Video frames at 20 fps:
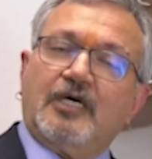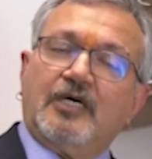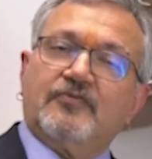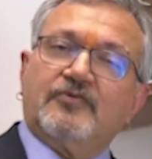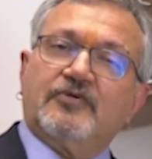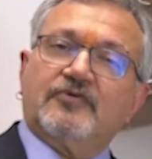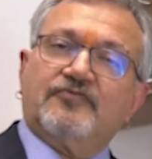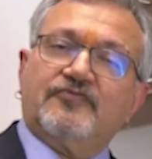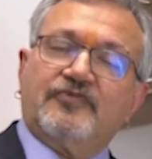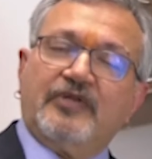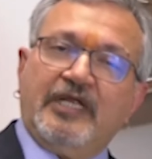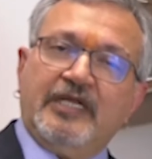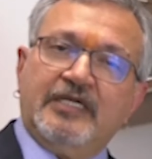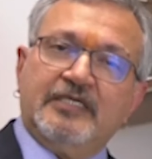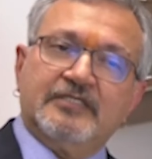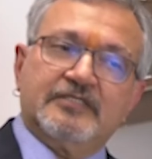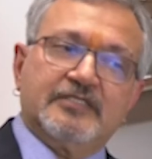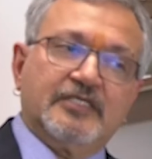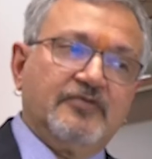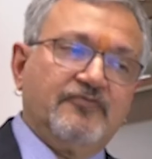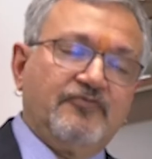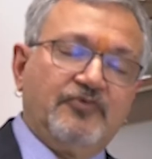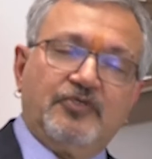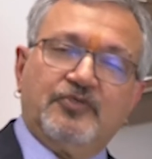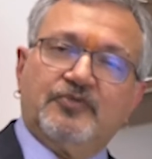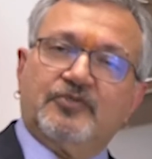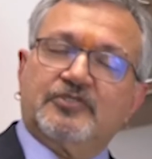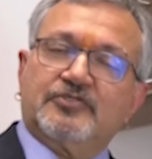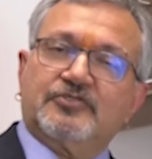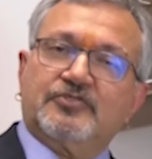our friends and
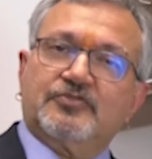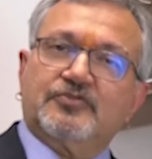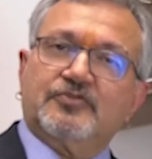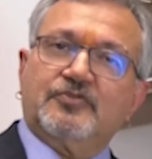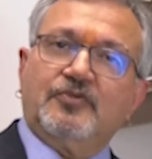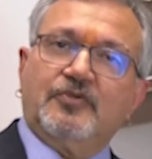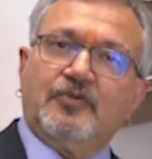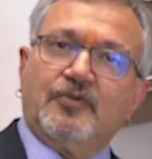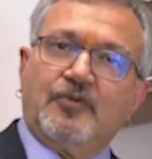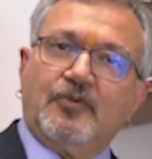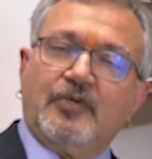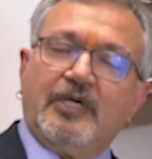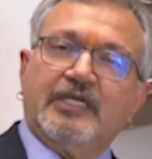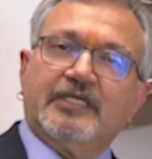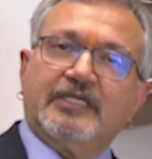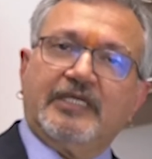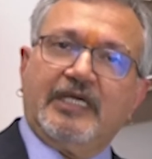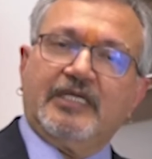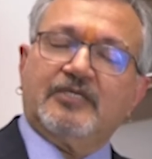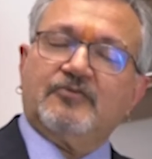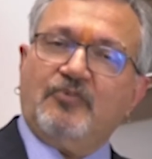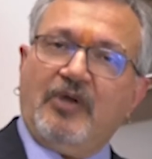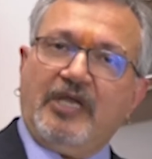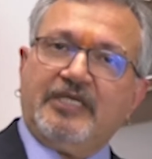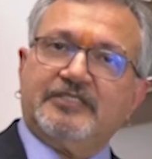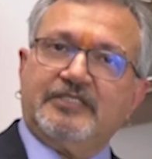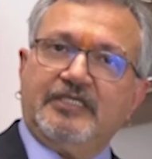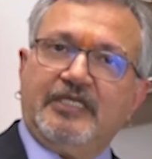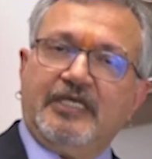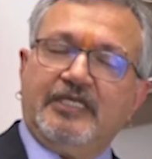viewers to go and get
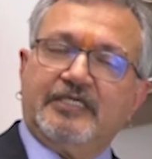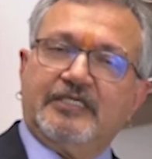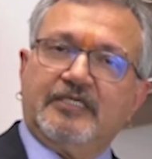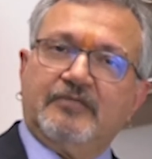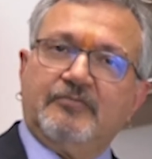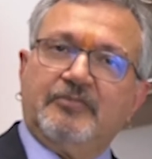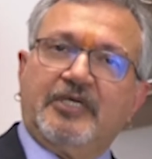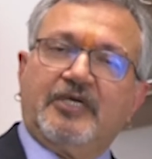vaccinated,